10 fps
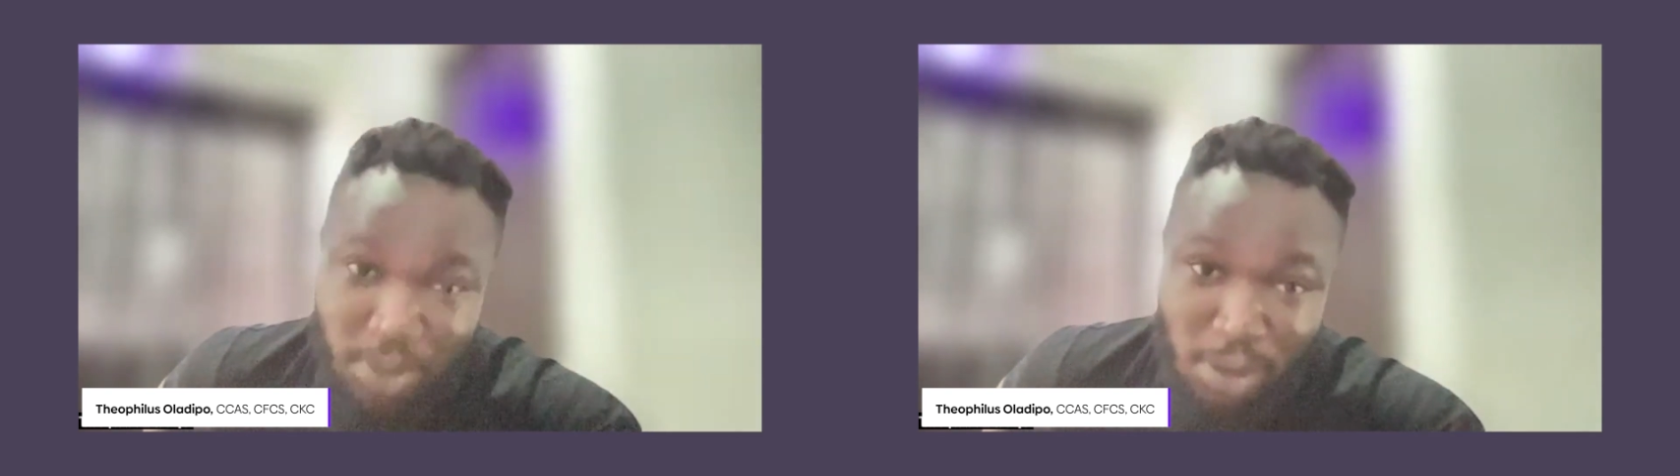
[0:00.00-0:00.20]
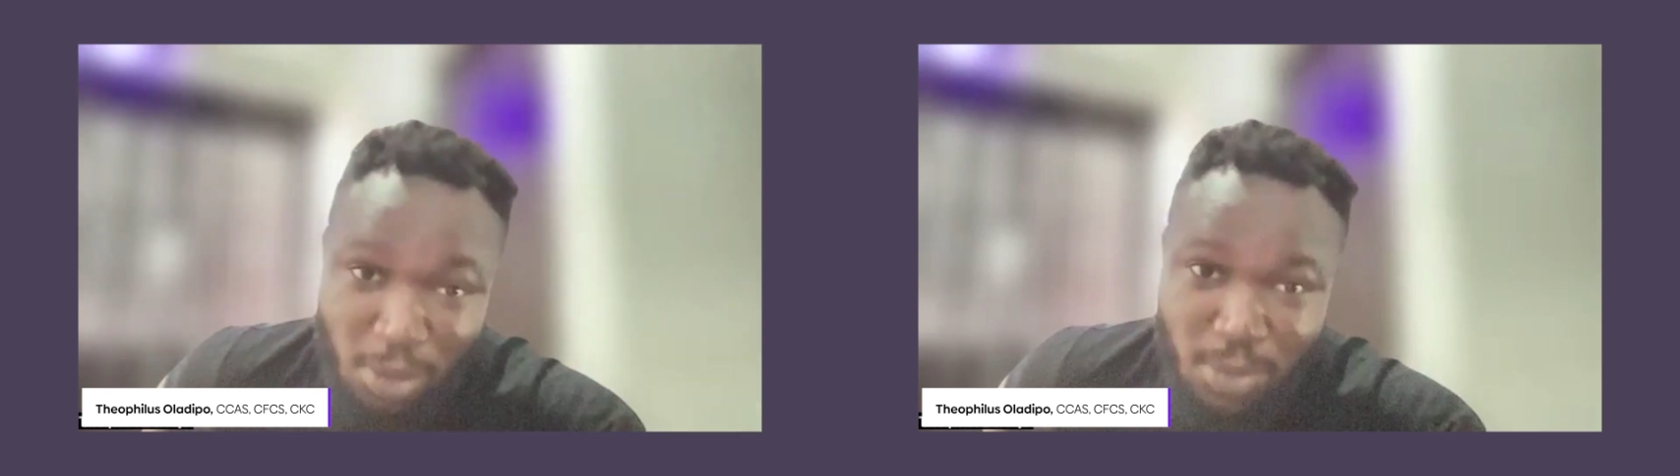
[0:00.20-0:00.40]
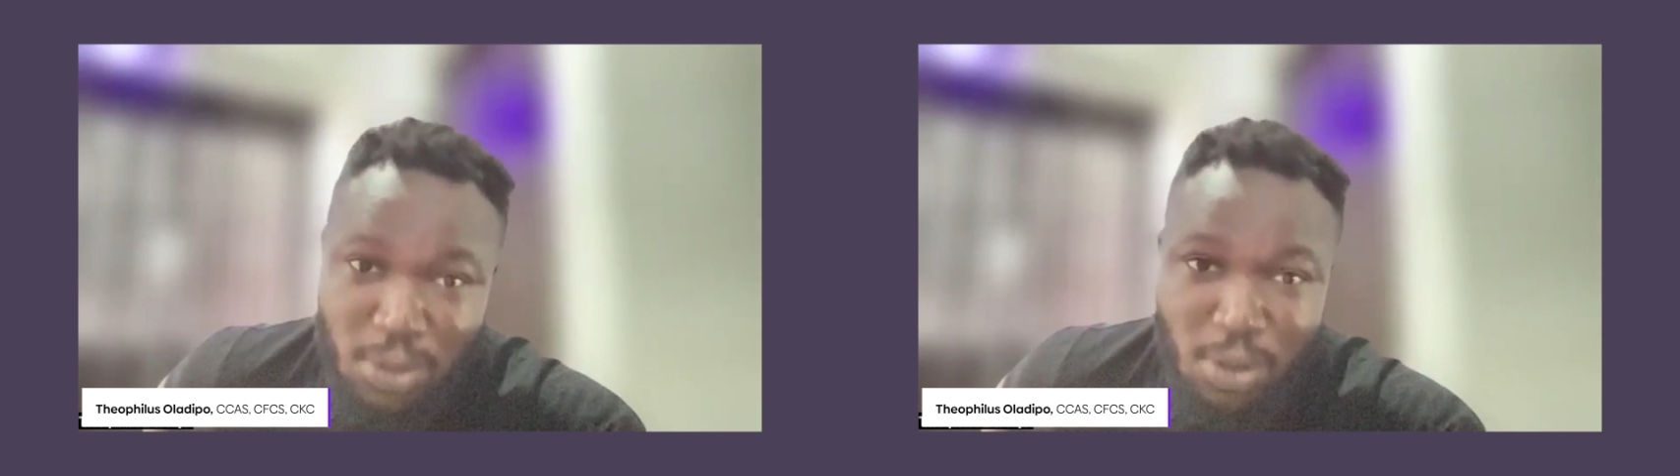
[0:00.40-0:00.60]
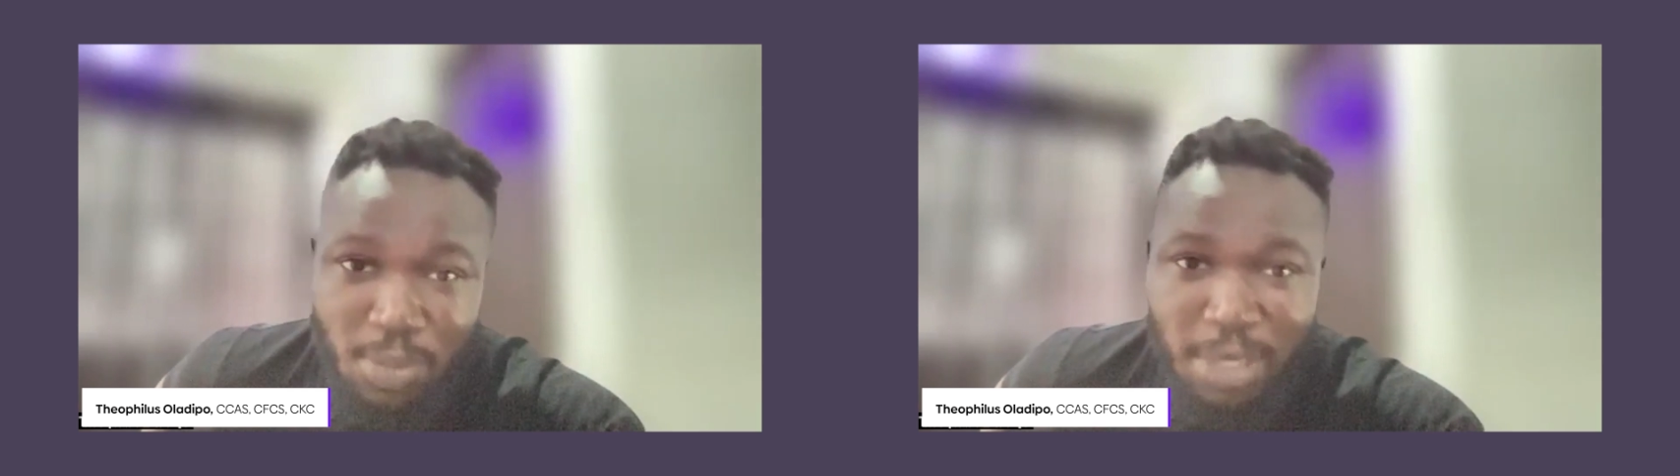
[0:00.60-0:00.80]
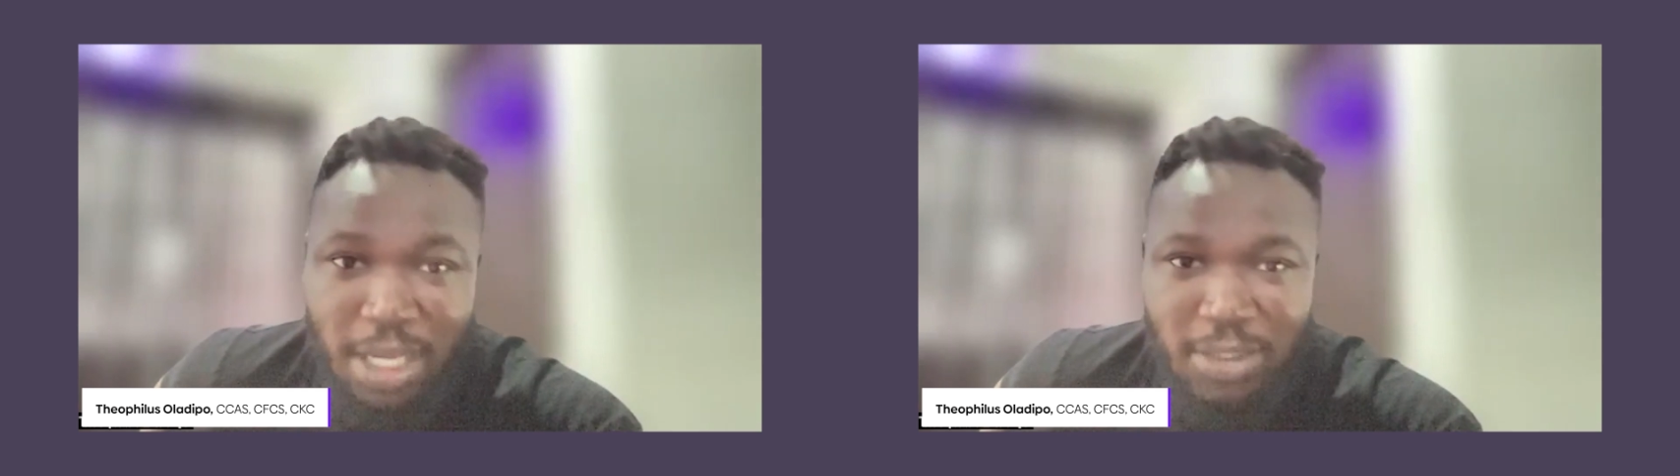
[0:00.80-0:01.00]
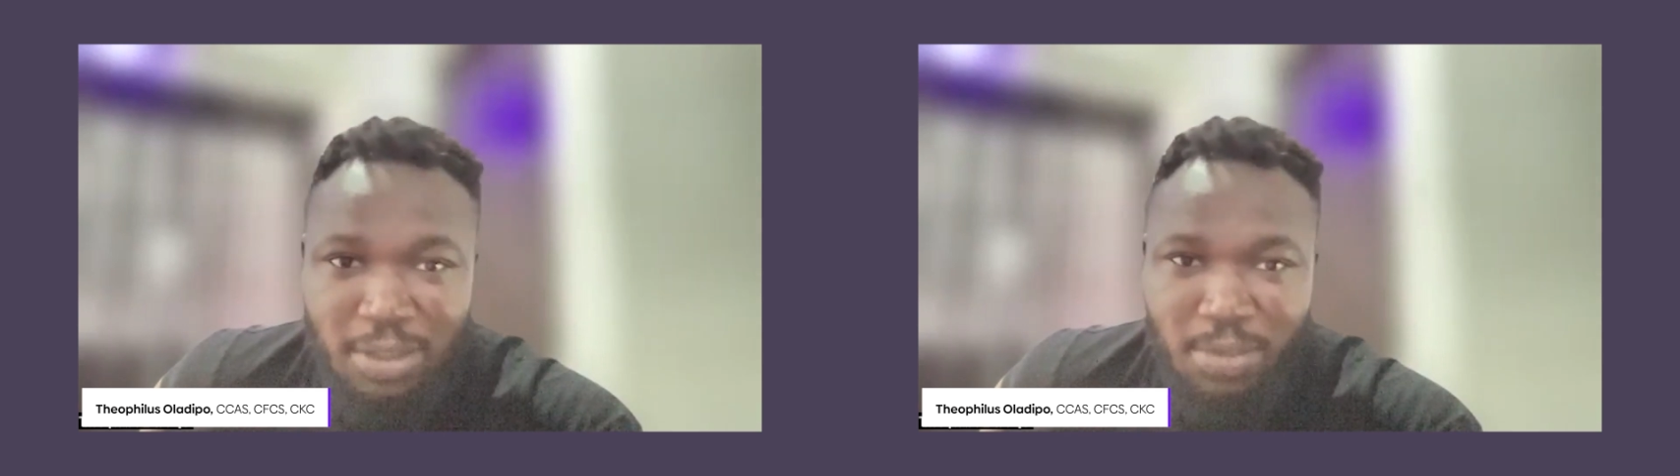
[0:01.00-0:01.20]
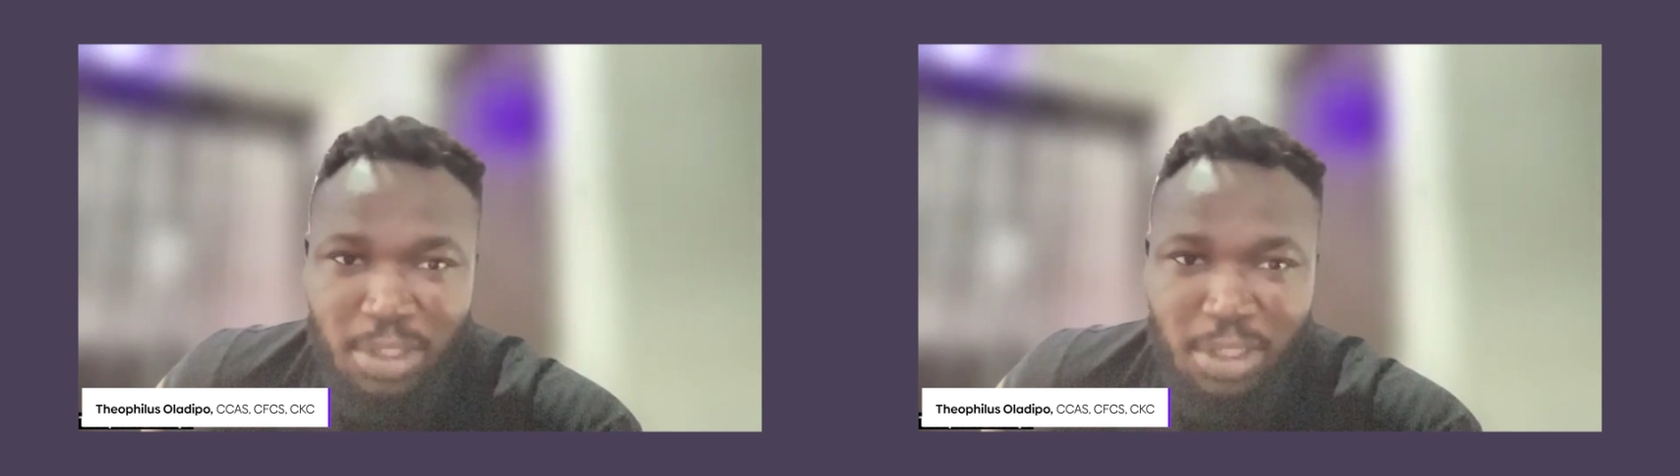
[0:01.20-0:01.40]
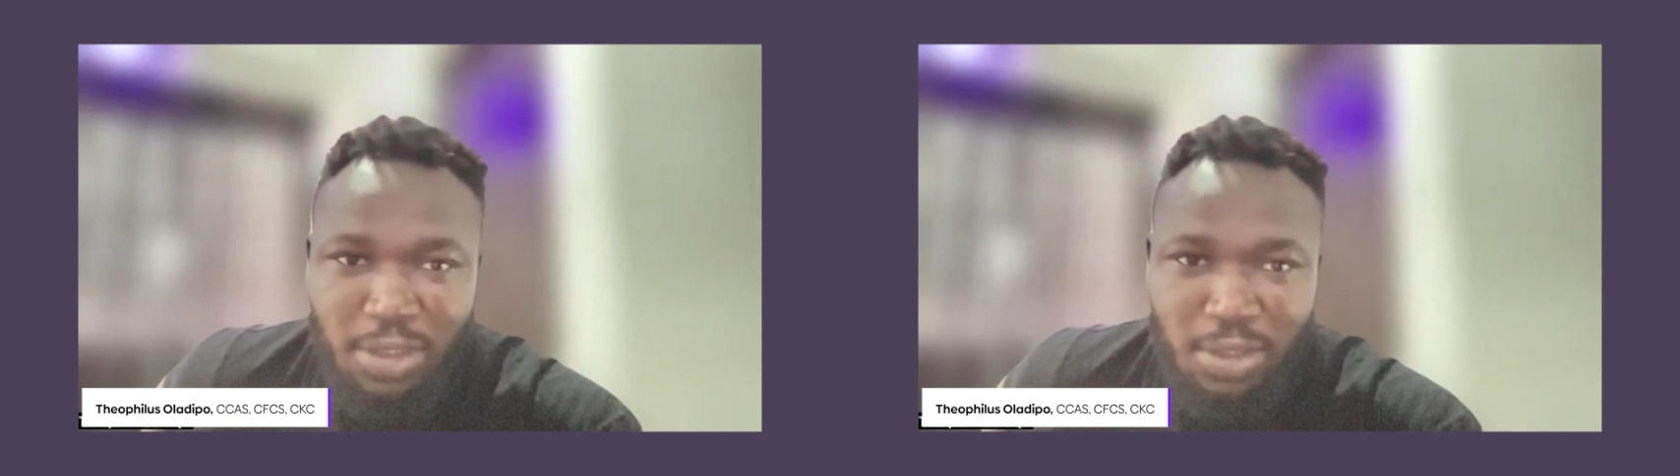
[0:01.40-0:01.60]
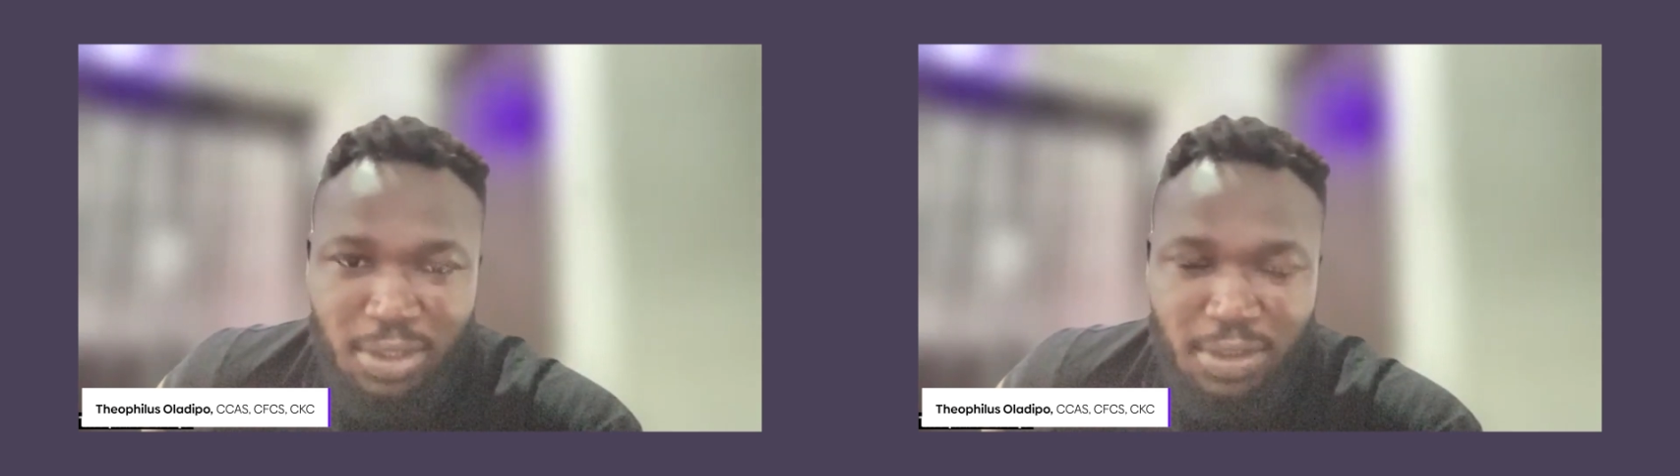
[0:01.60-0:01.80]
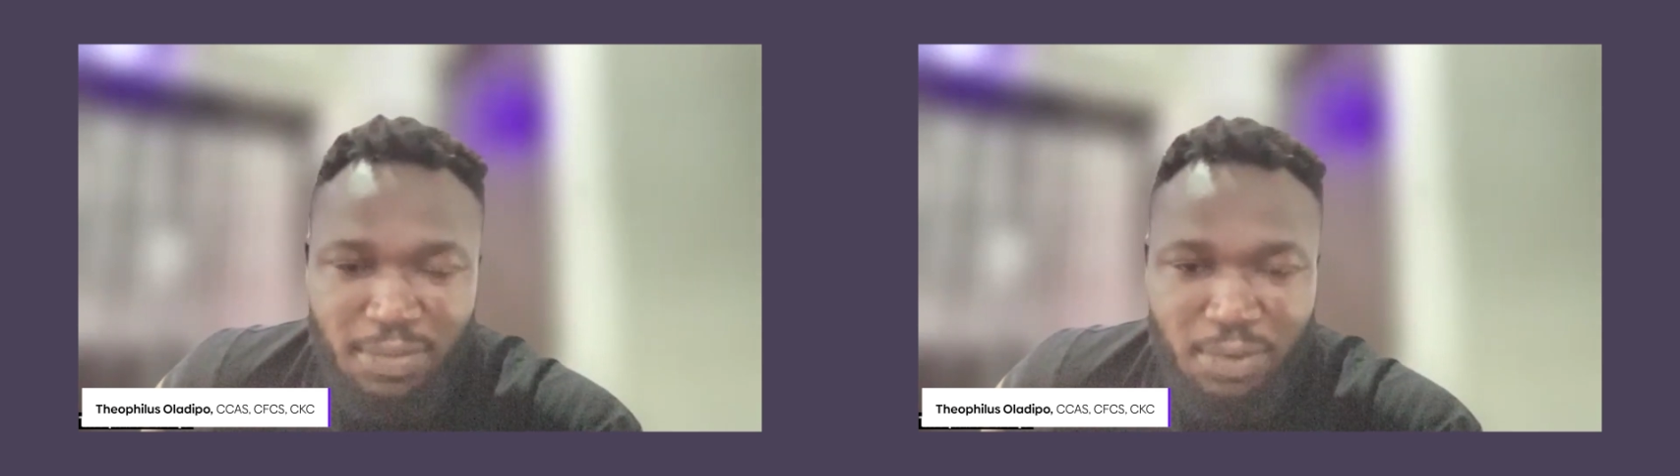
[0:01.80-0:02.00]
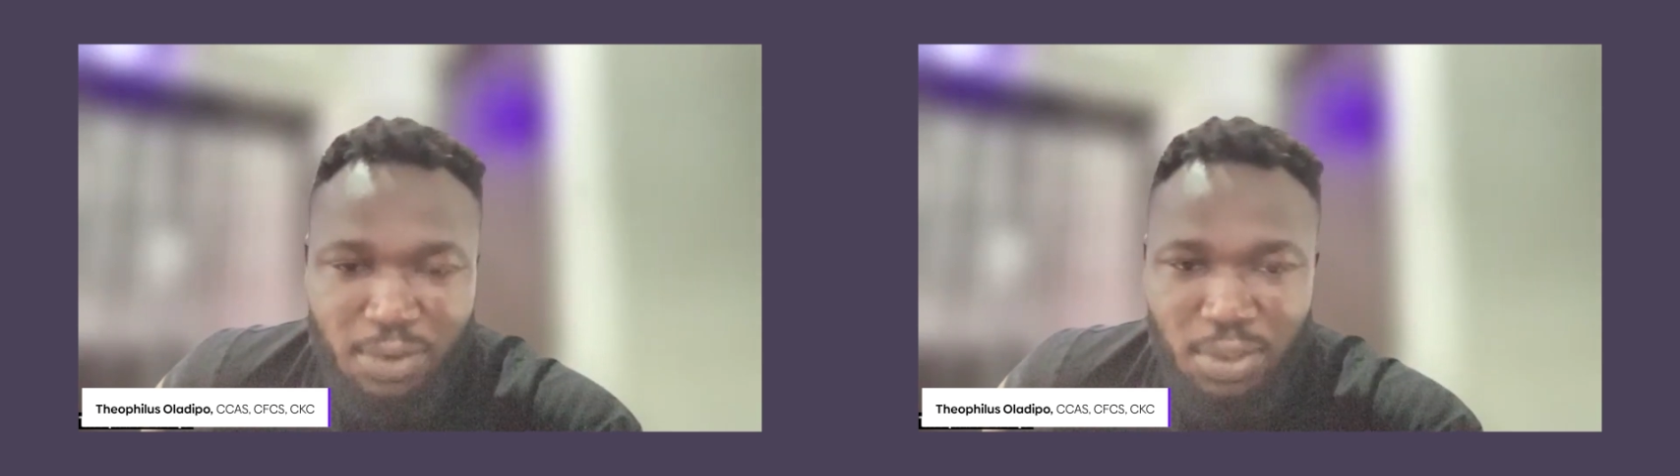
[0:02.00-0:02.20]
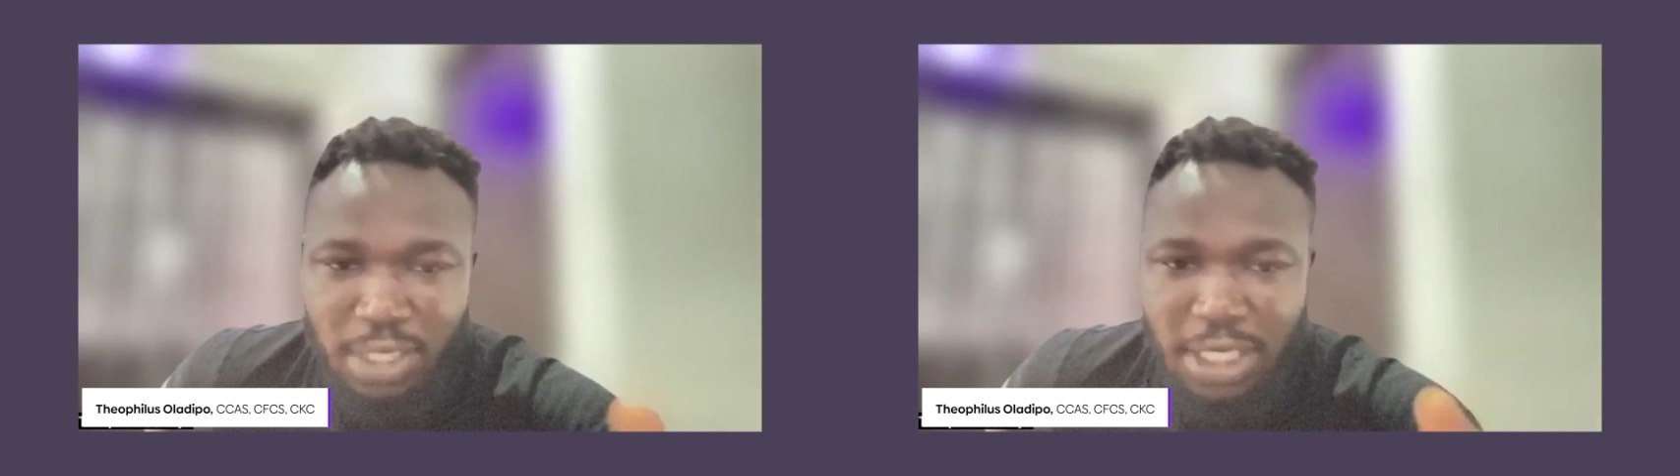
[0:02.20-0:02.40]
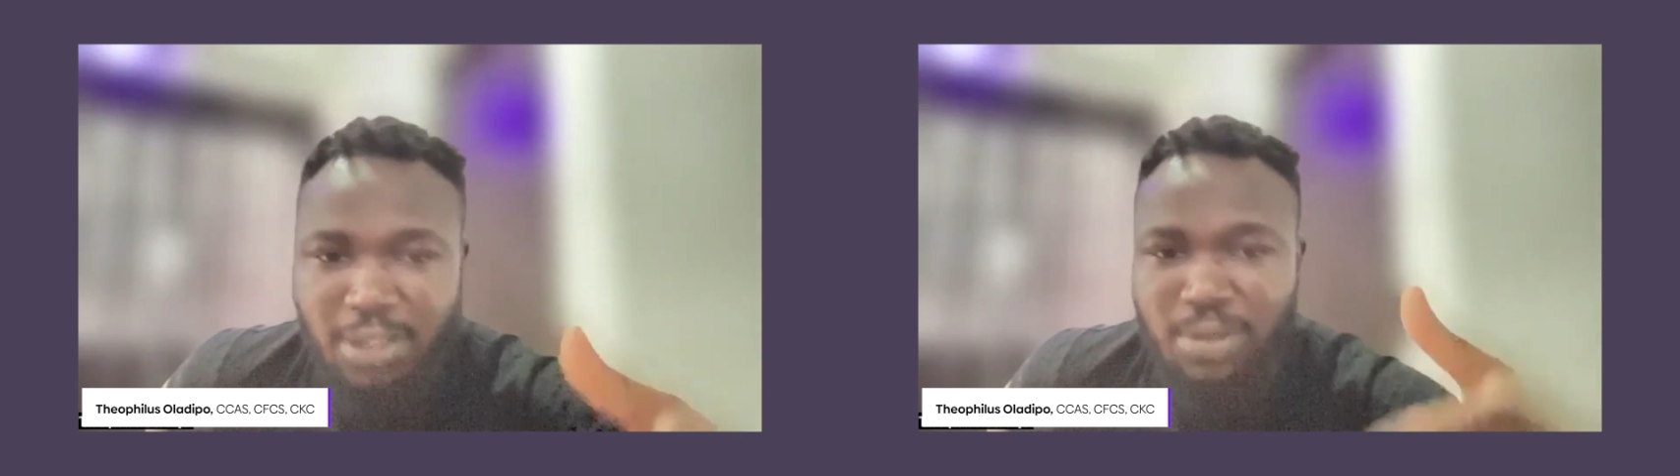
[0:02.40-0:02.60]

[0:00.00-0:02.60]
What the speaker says: becomes your compliance obligations in future, right?